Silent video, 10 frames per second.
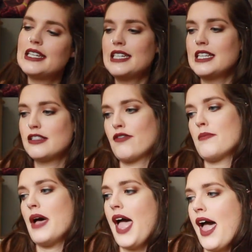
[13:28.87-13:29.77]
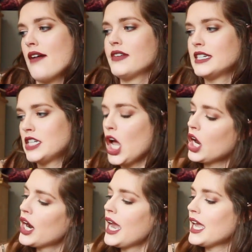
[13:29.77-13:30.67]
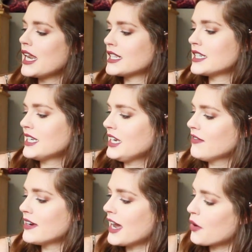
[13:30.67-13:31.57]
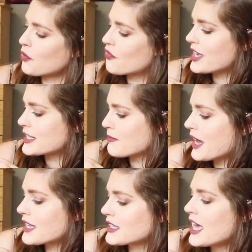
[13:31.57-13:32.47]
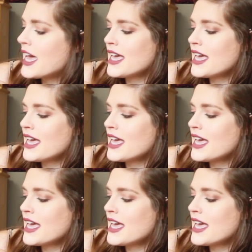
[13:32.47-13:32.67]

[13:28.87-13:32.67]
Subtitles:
It is from Avatare and it's an even out face mask.